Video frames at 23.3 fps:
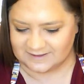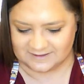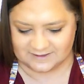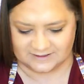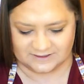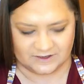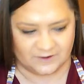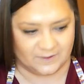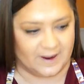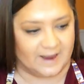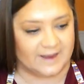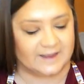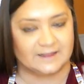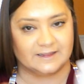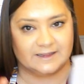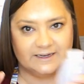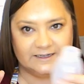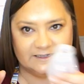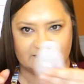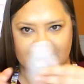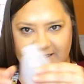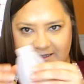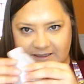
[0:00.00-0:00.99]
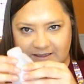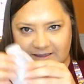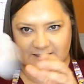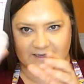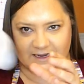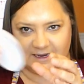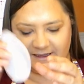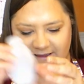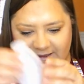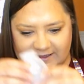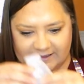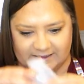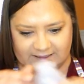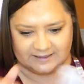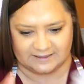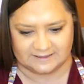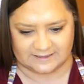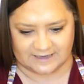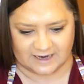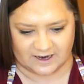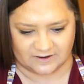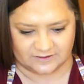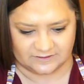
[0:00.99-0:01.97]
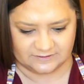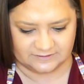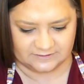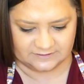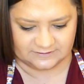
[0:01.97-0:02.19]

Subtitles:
So I cleaned this out.